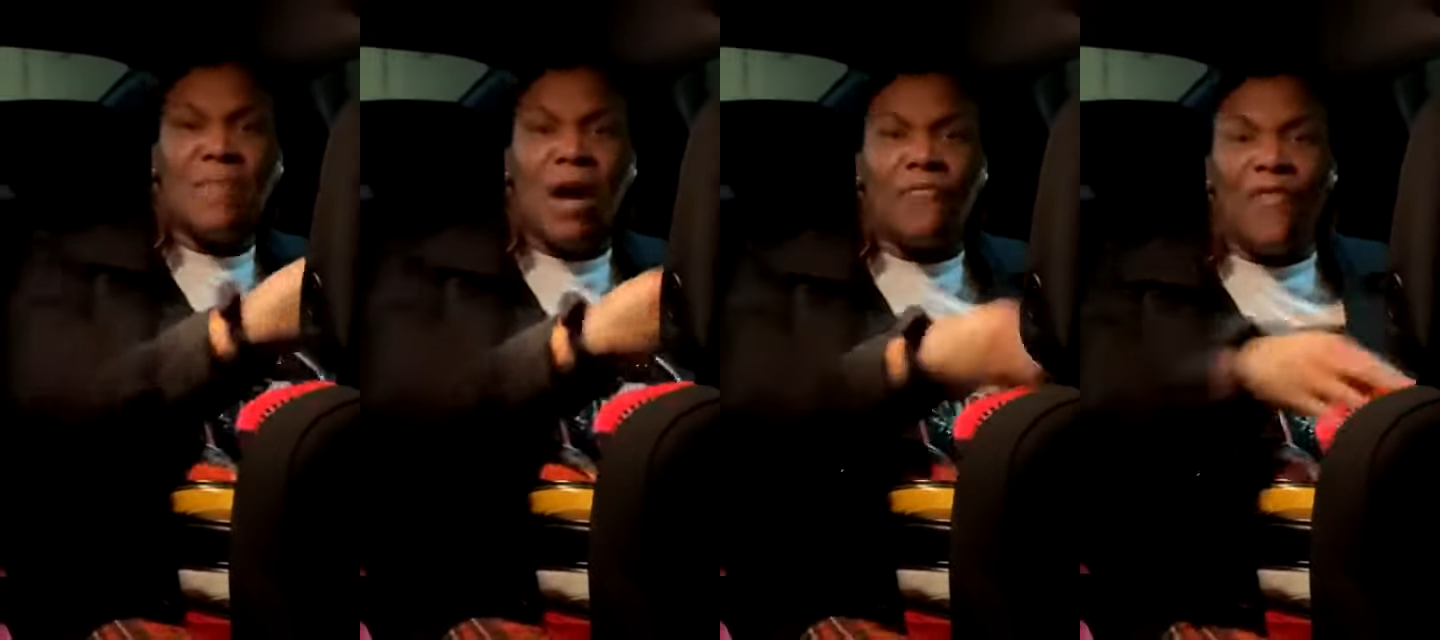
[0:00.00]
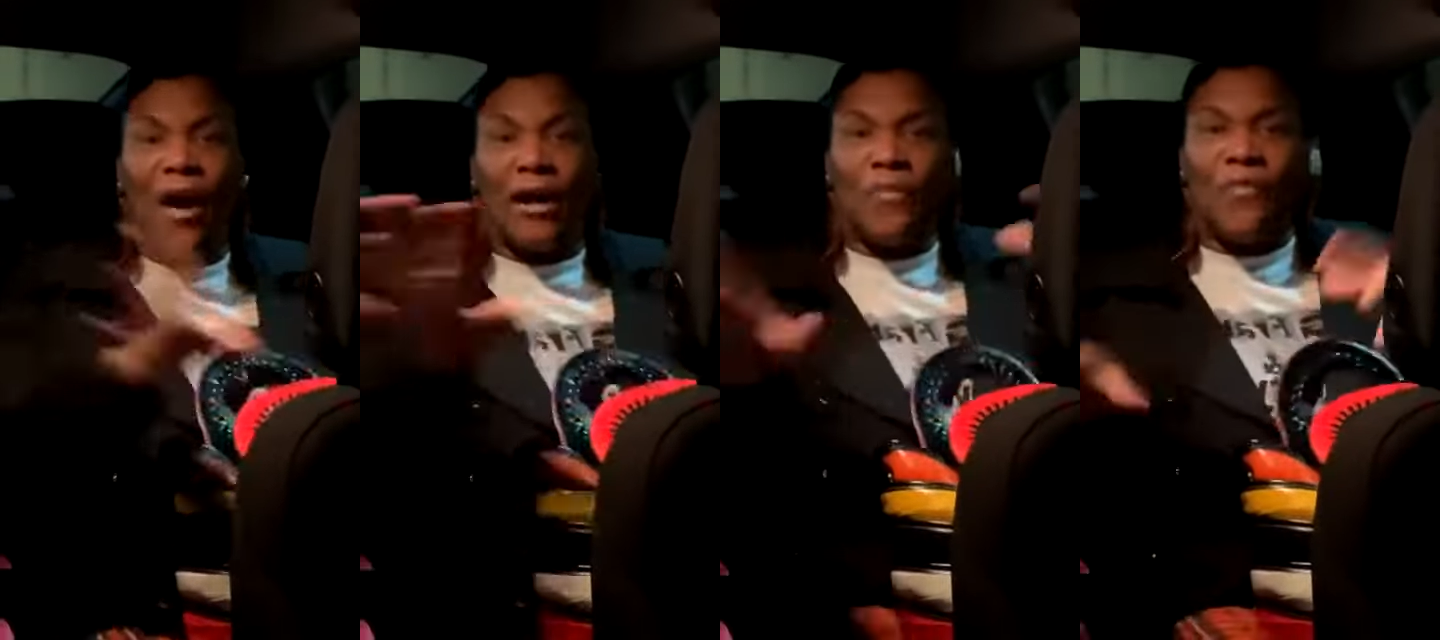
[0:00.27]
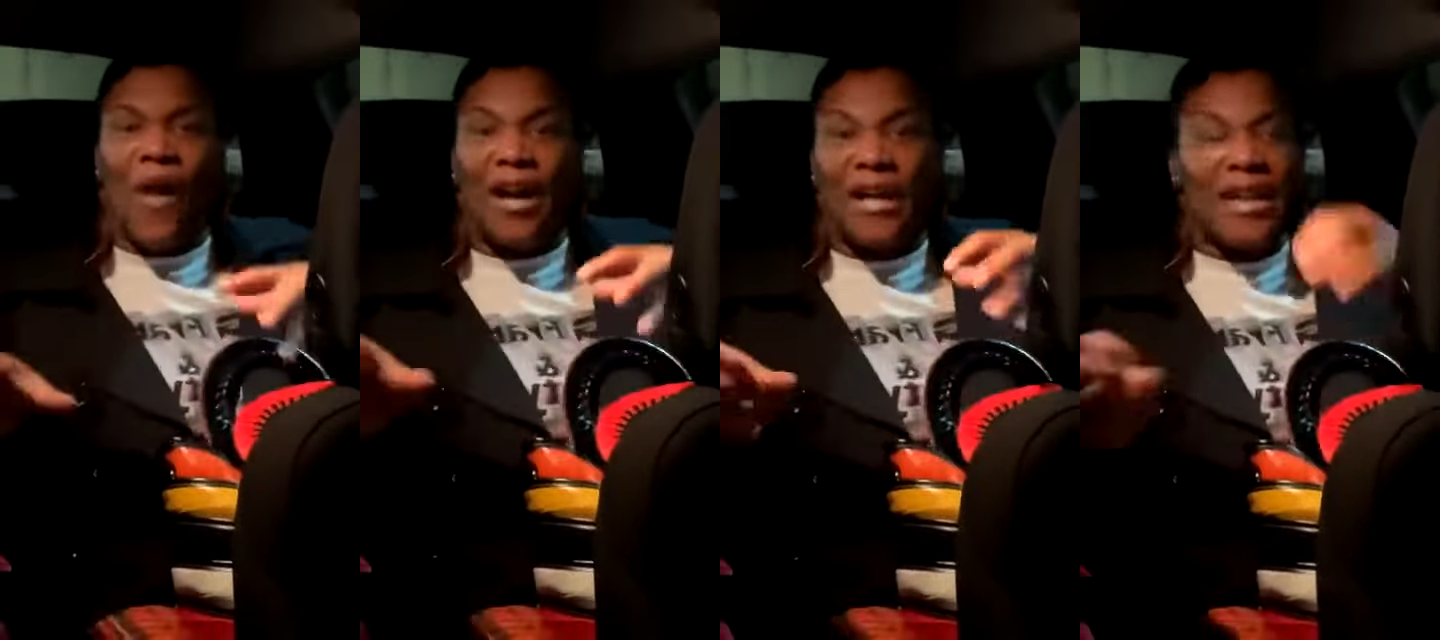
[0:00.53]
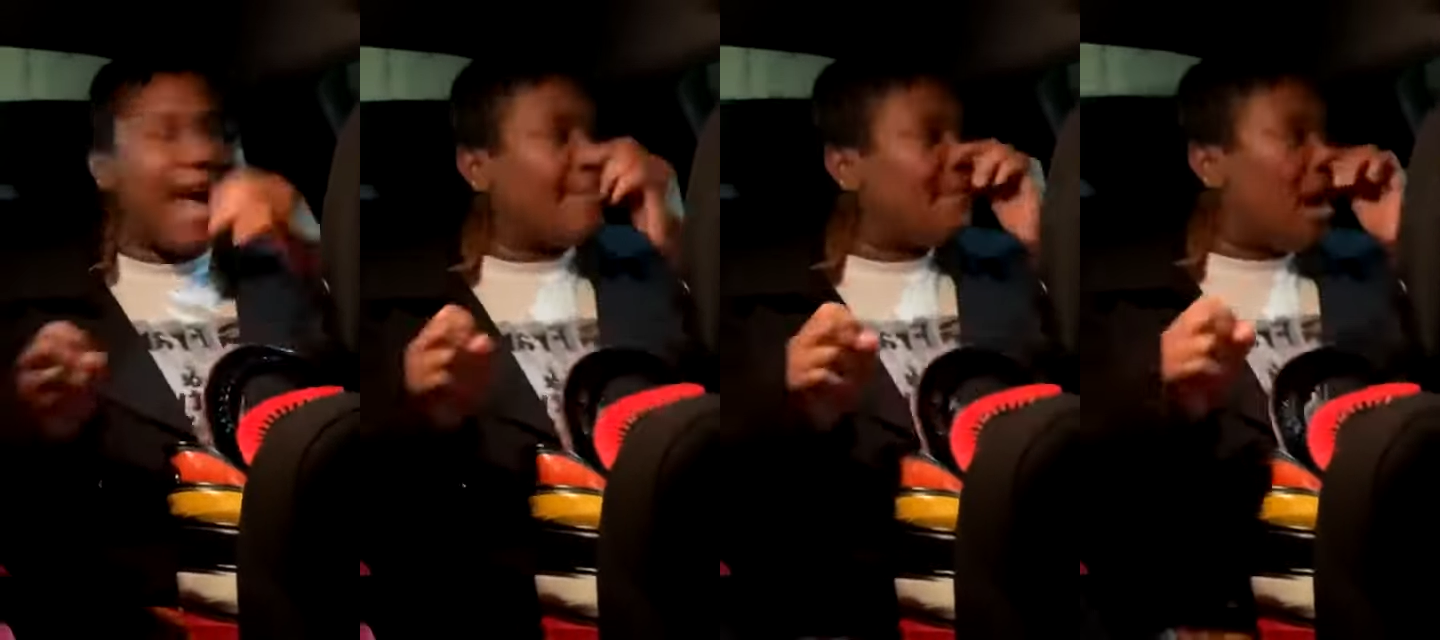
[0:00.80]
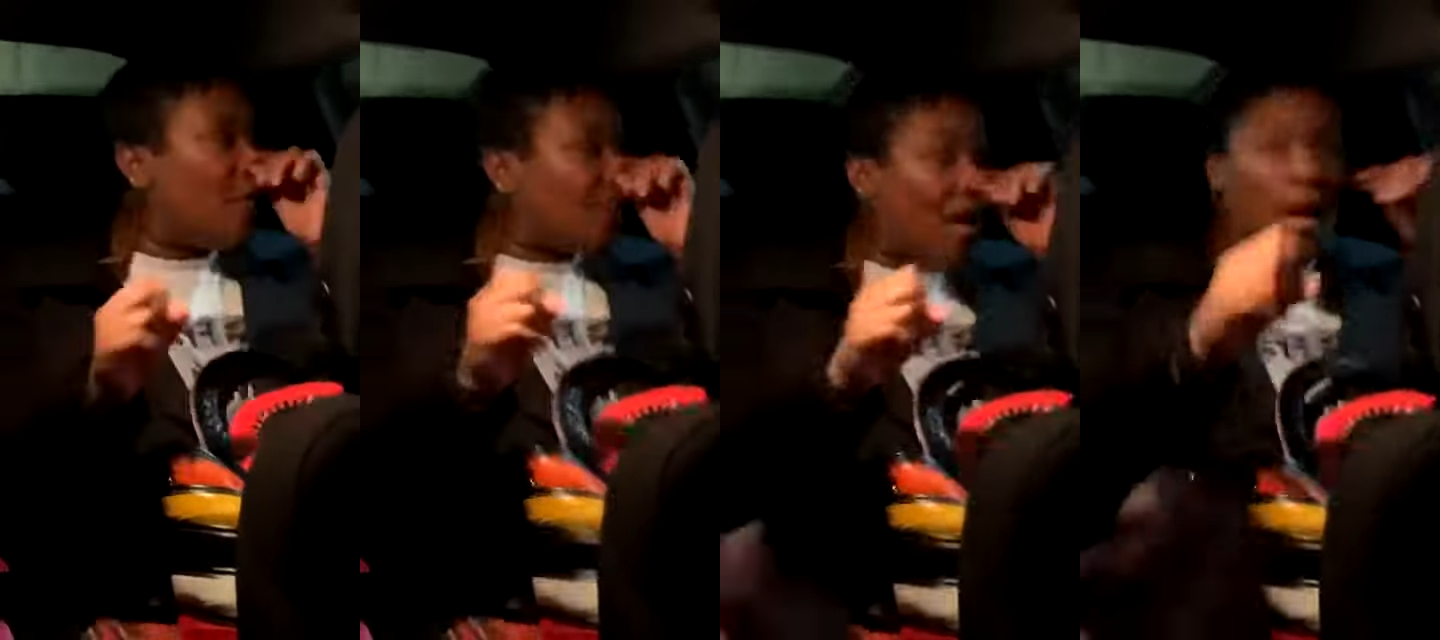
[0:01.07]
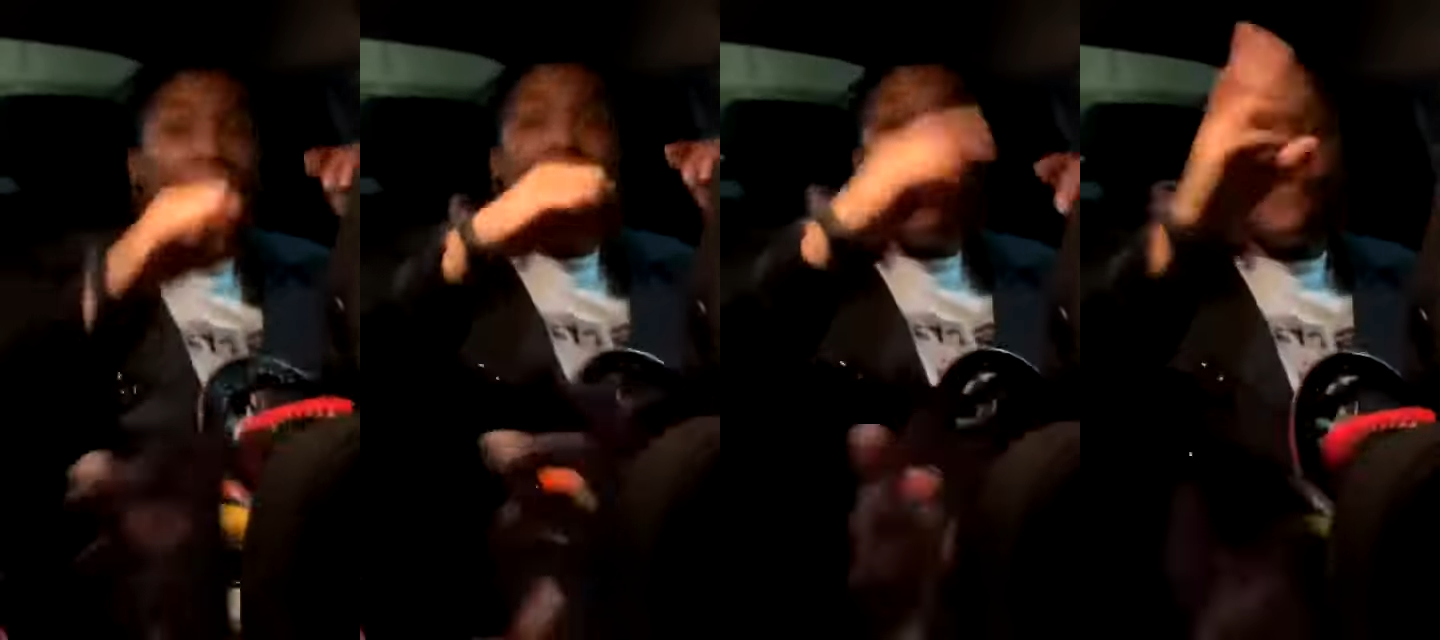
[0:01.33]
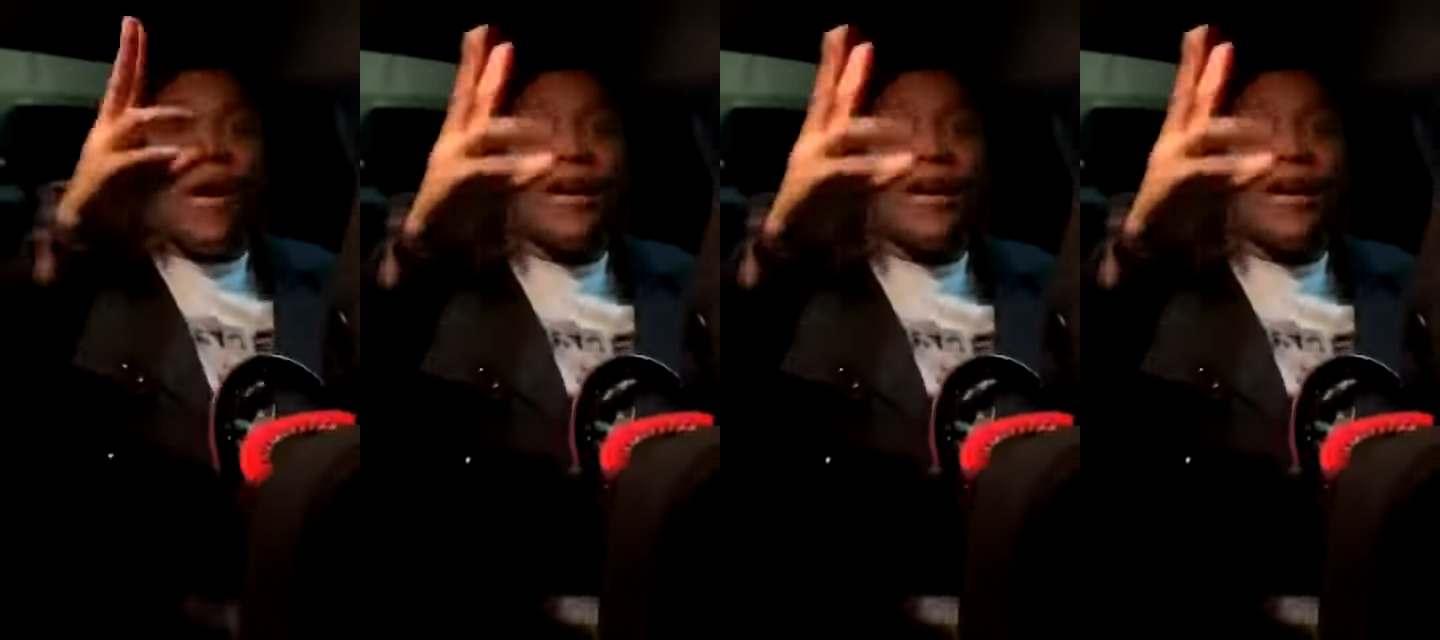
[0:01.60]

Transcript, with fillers: motherfucker, fucking that motherfucker,